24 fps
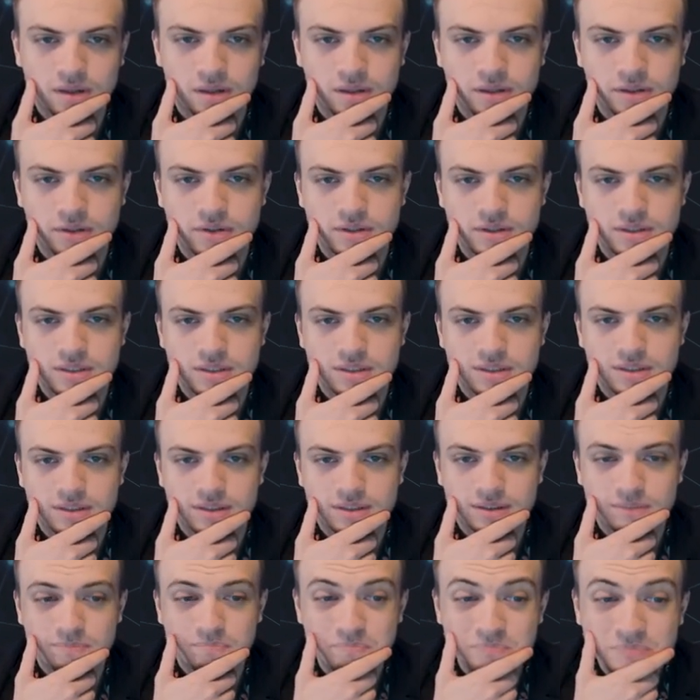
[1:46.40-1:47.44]
There's
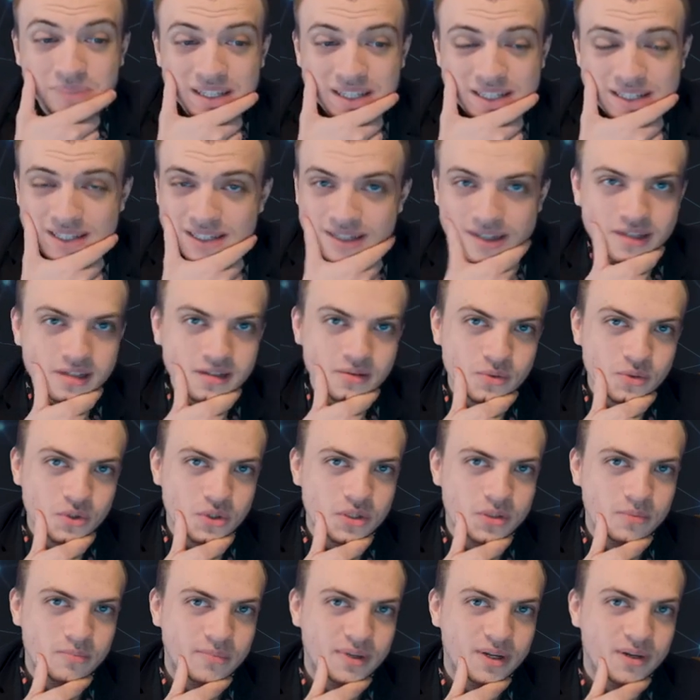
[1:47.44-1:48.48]
b6, which
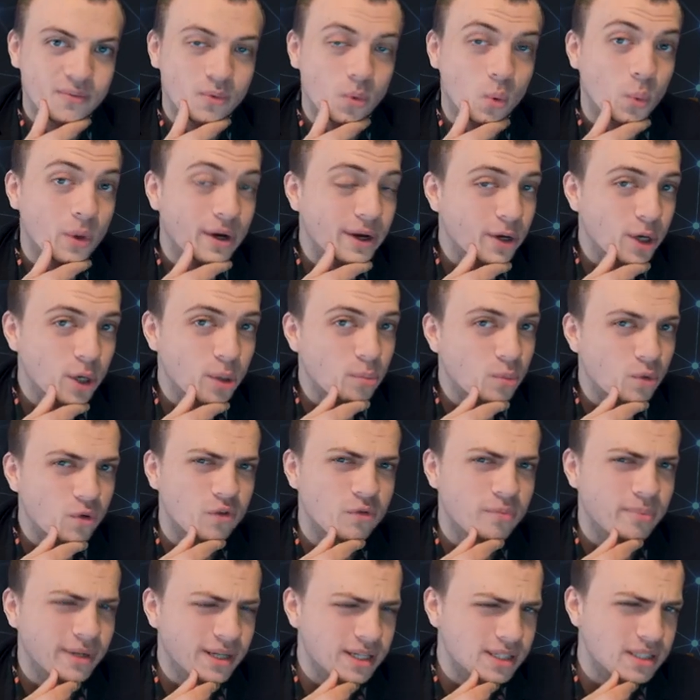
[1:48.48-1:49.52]
is a bit of a weirder
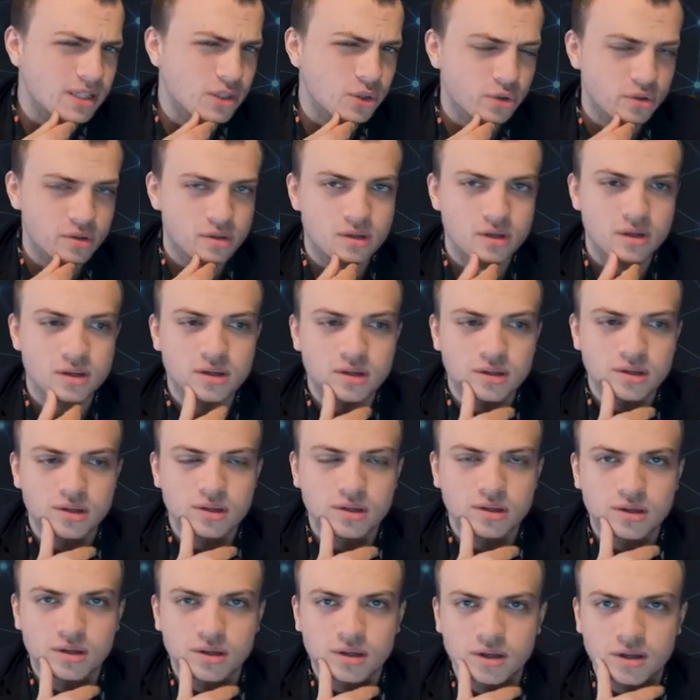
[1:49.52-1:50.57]
move, but it's interesting.
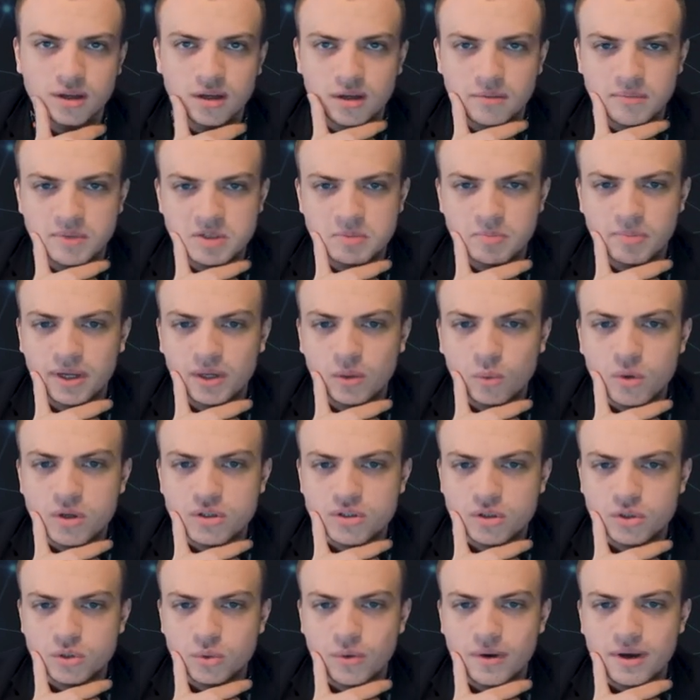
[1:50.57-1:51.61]
It's played
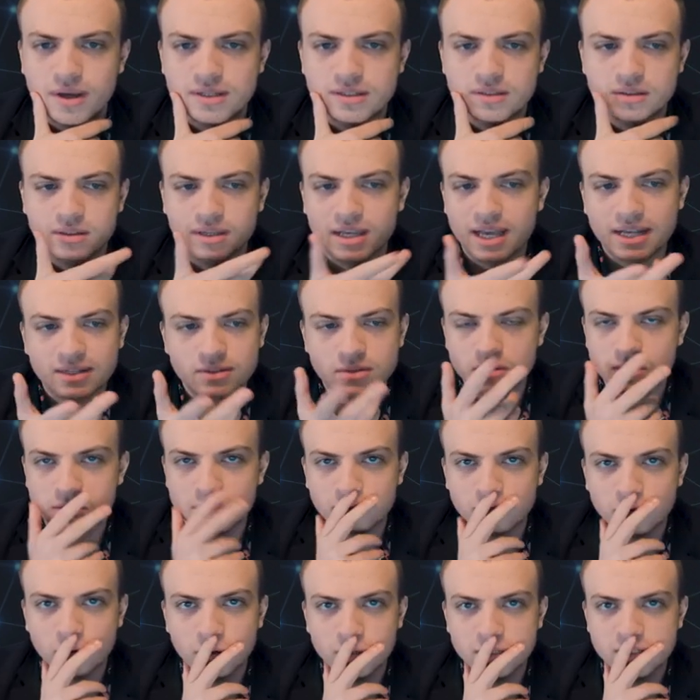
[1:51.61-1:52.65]
once or twice. Castles,
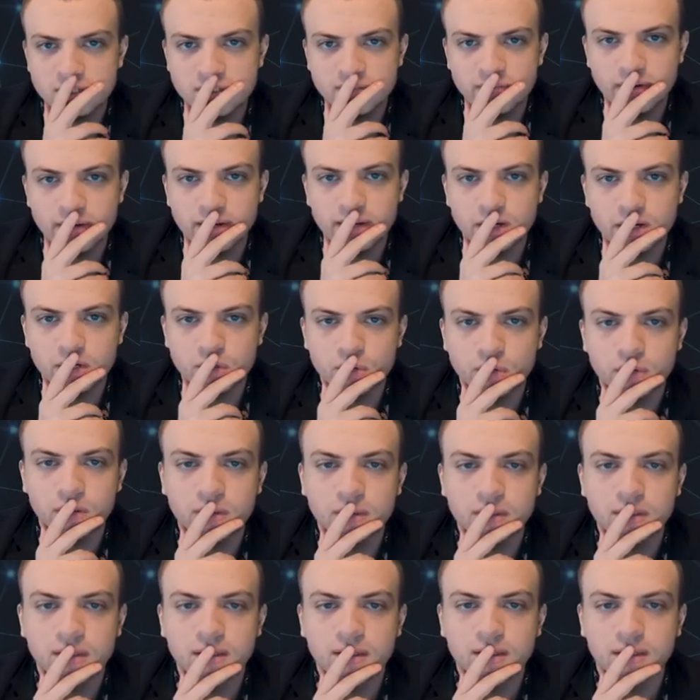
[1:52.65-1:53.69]
of course, is very natural.
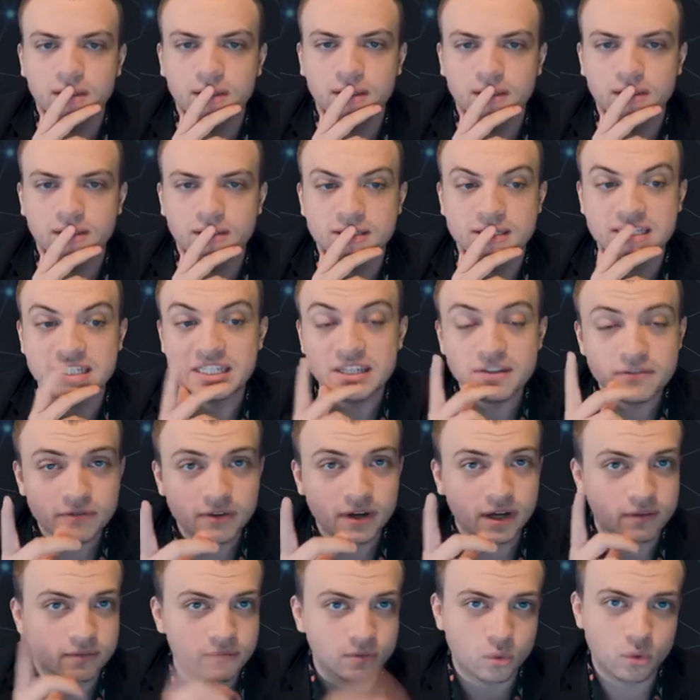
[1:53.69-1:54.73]
And
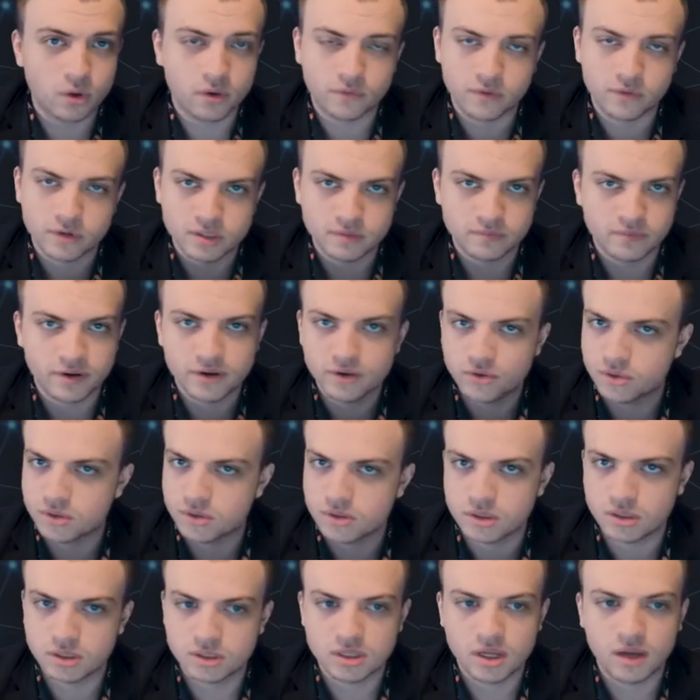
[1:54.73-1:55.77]
c5, going for some very
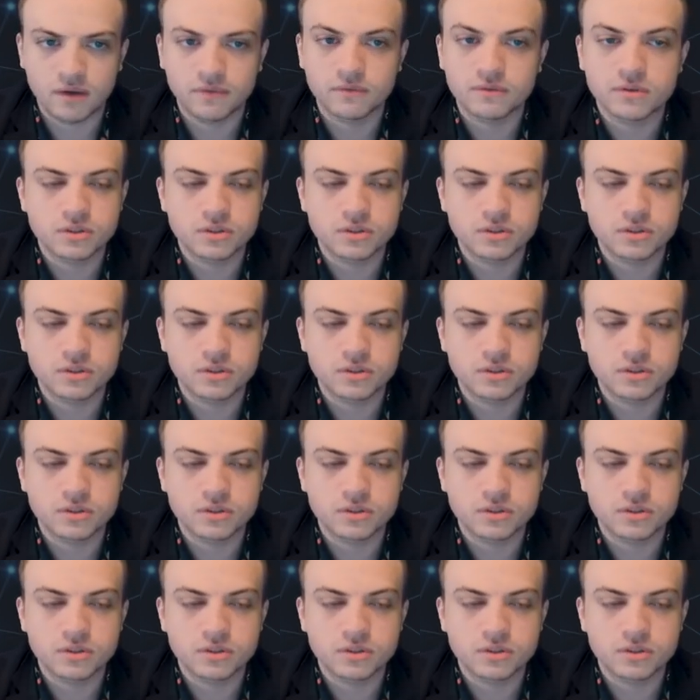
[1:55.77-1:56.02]
interesting stuff.